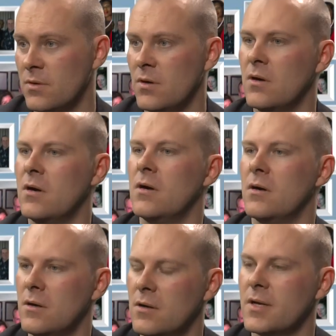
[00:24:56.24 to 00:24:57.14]
two
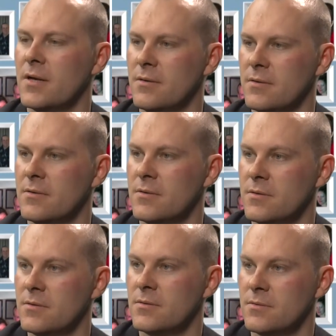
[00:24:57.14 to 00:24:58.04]
nights, in and out.
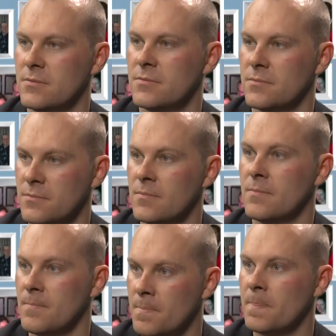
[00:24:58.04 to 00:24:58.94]
We're working on
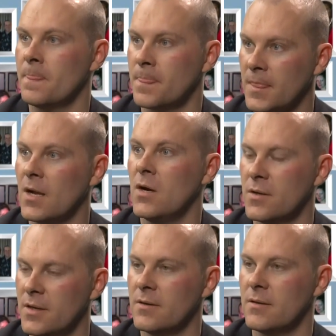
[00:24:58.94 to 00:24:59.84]
new stuff. So you'll
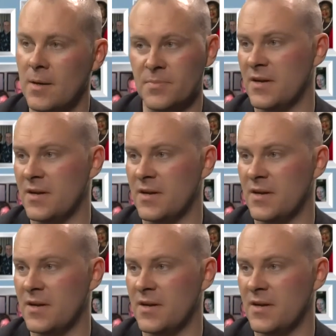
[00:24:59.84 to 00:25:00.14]
see if you... I'm